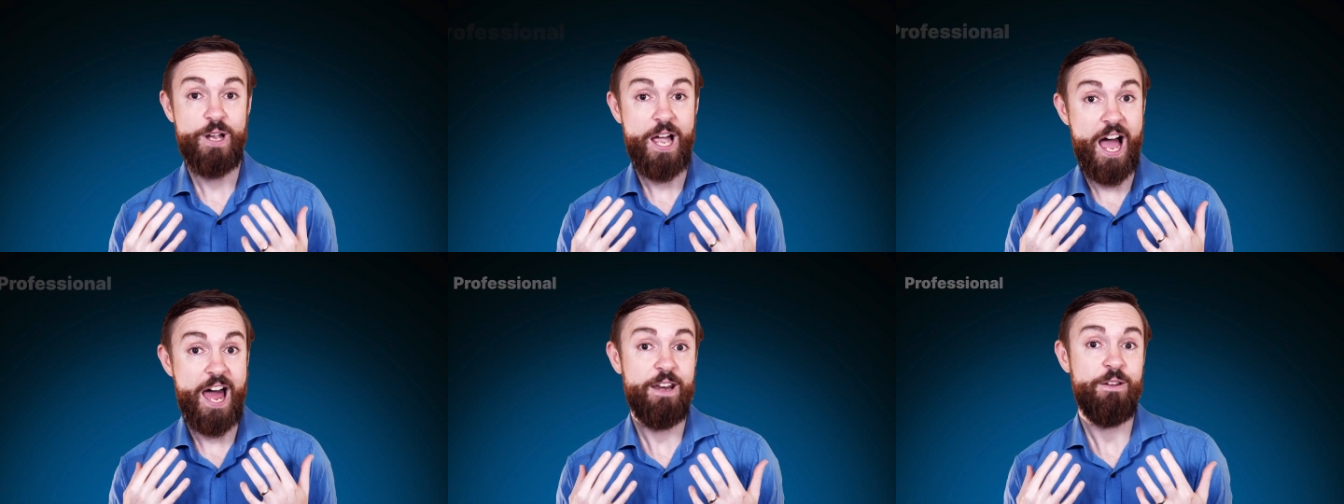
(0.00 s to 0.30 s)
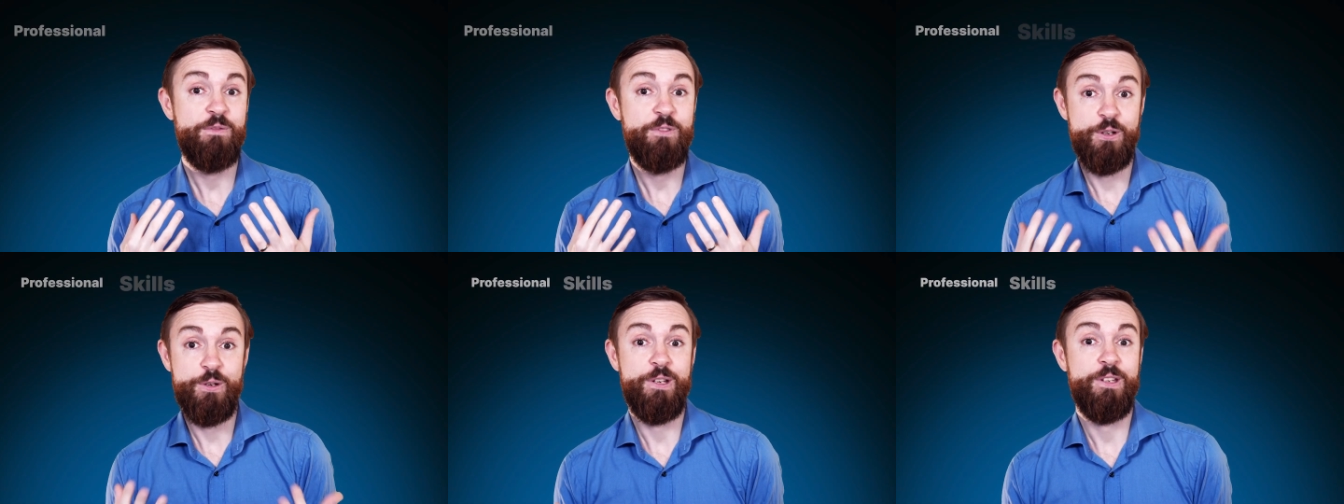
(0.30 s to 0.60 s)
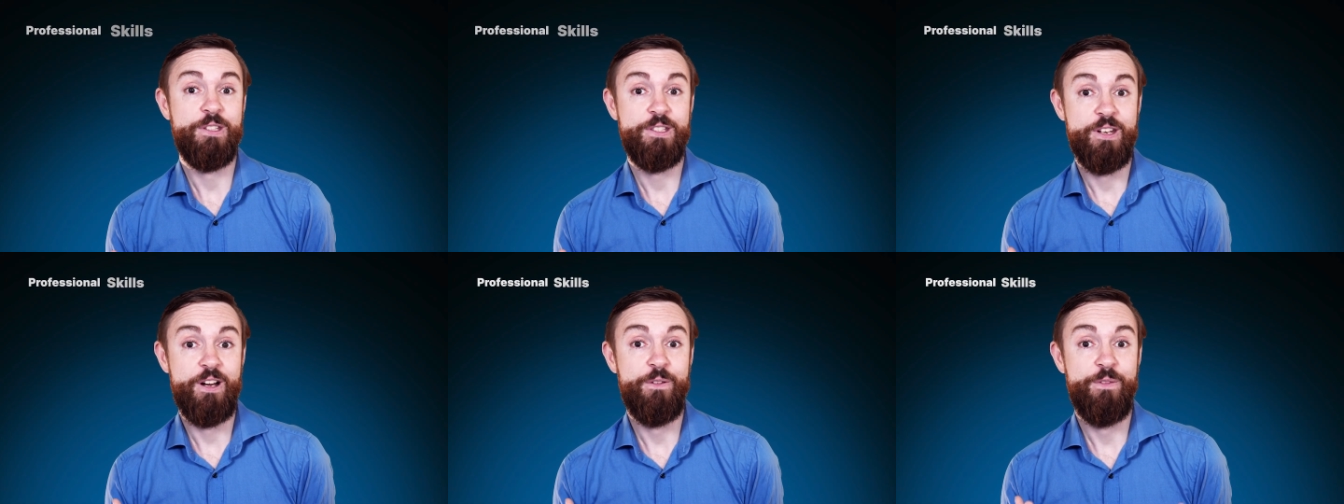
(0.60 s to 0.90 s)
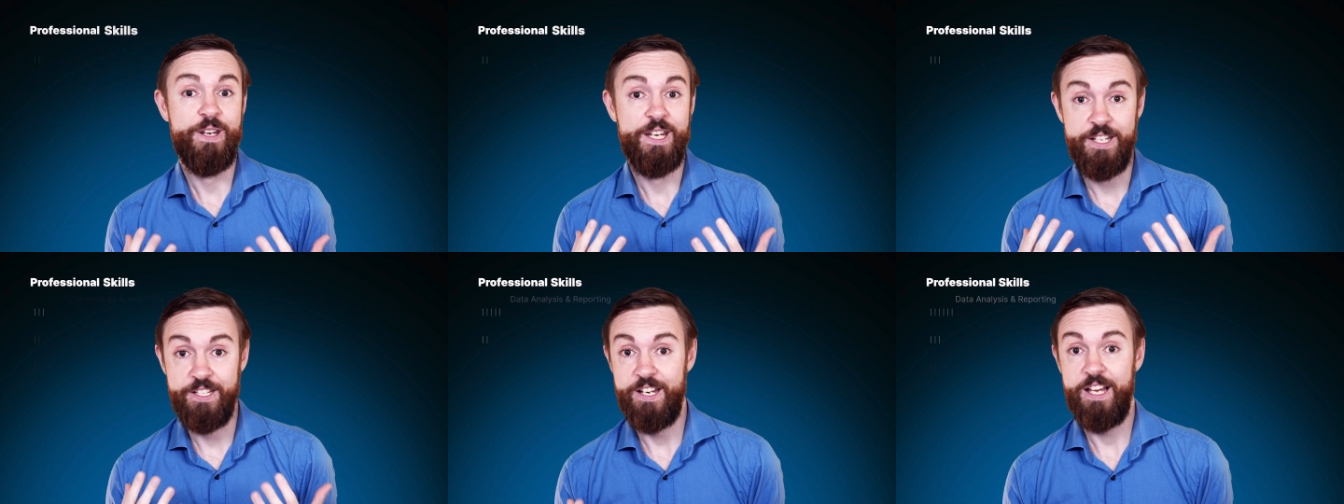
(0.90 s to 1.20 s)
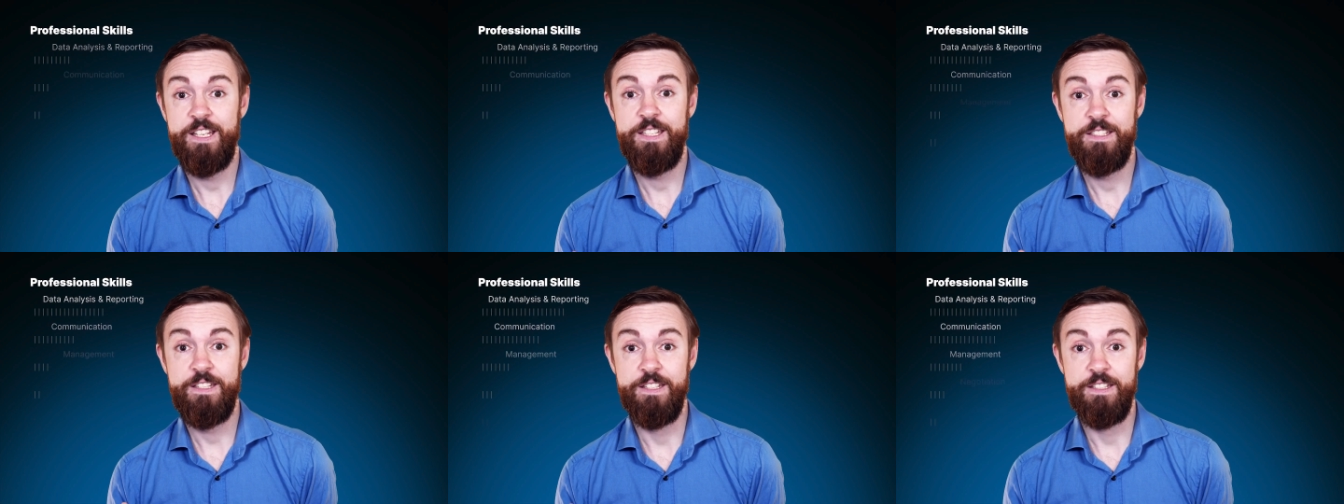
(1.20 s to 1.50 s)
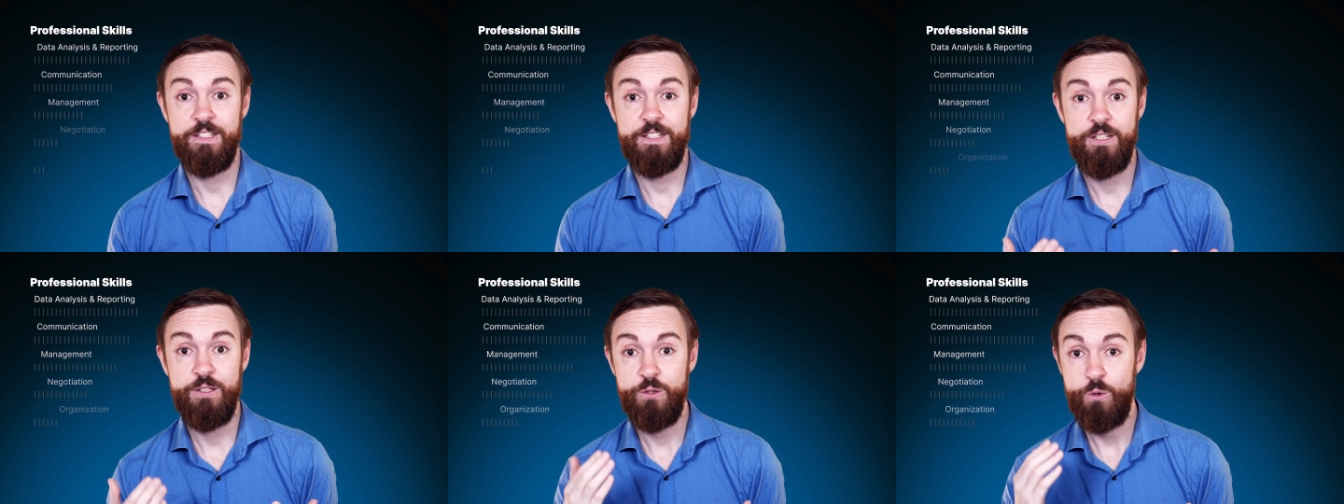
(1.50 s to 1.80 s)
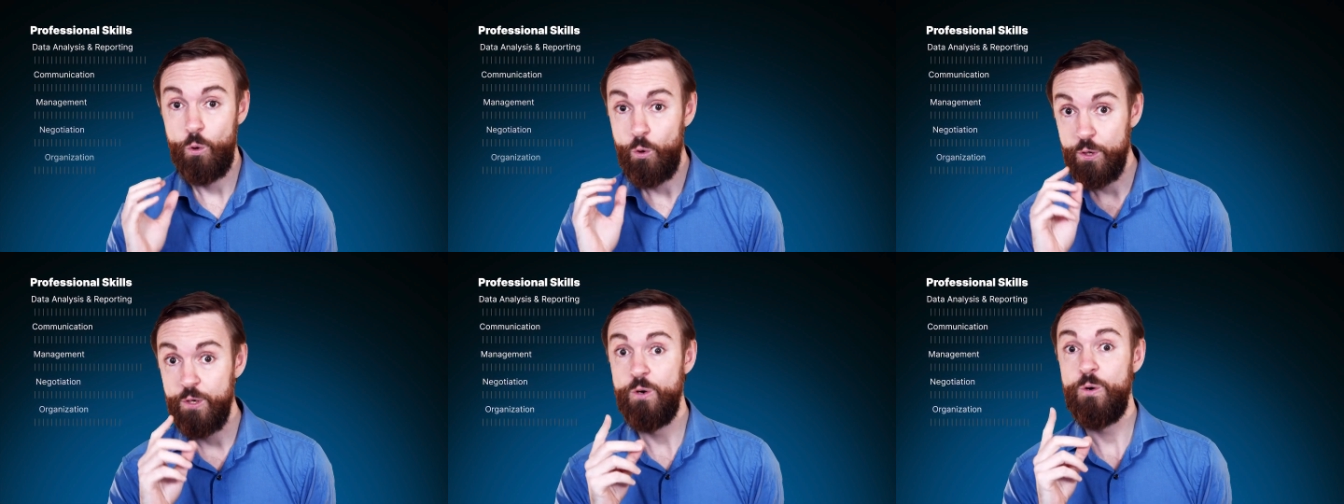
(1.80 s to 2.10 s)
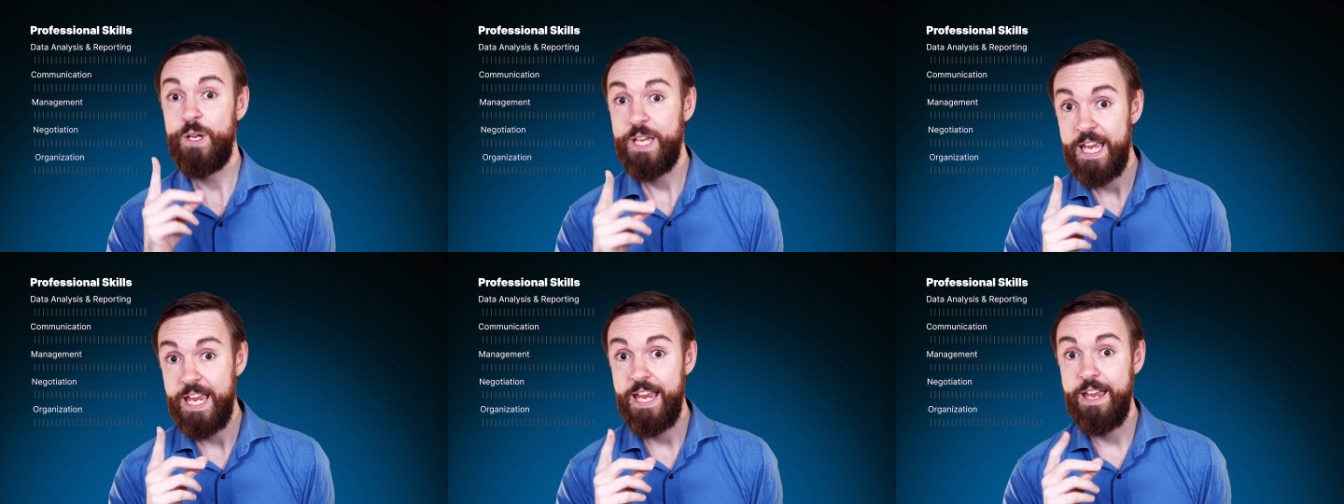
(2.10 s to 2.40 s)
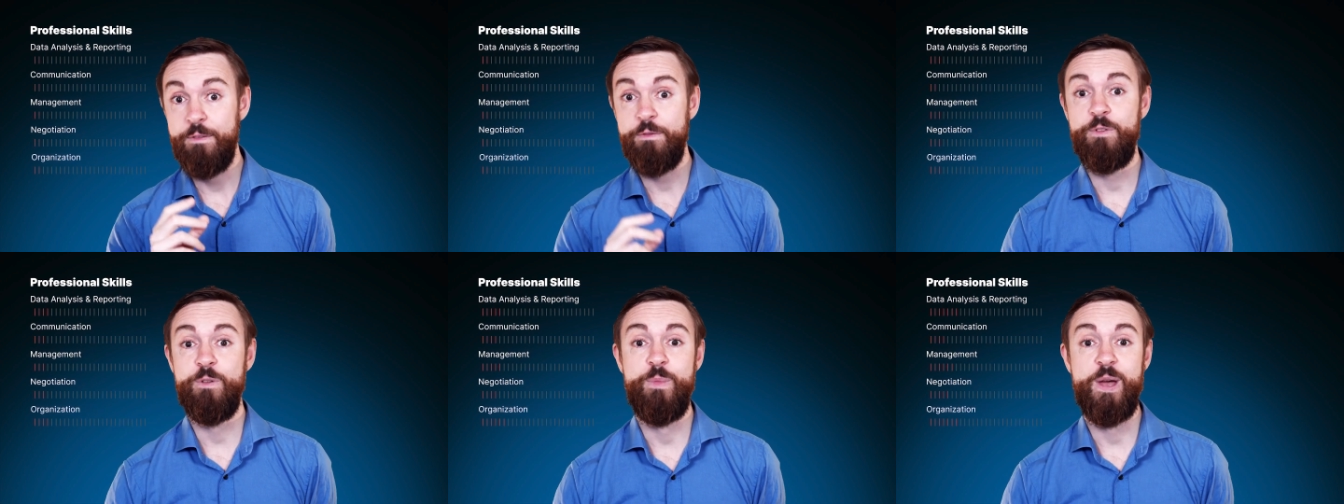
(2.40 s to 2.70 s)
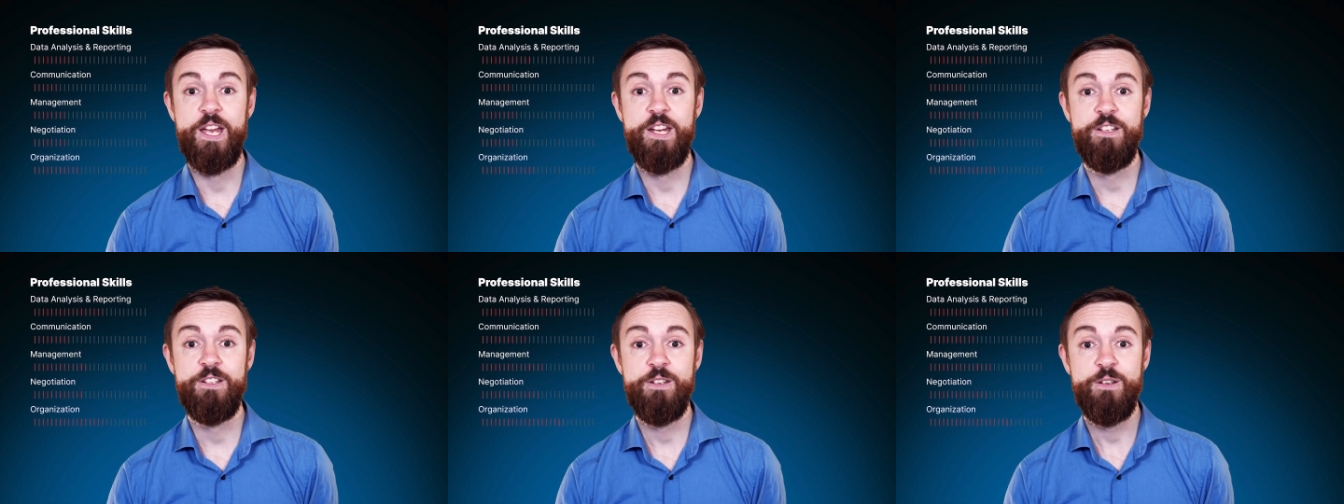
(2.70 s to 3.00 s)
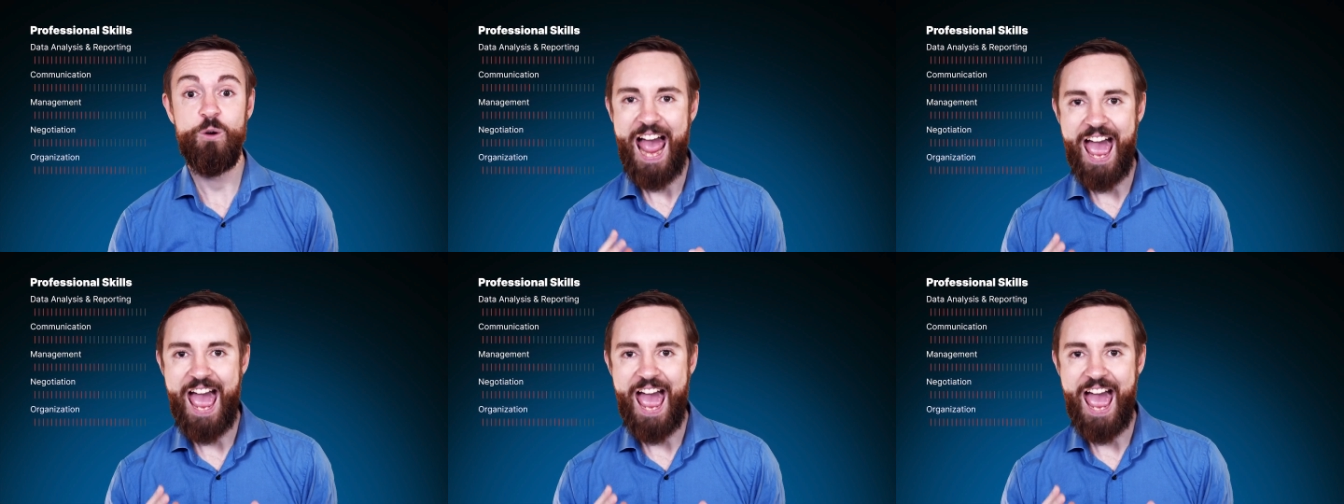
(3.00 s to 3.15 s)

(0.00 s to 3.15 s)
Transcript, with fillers: kind of doing yourself an injustice because all your key information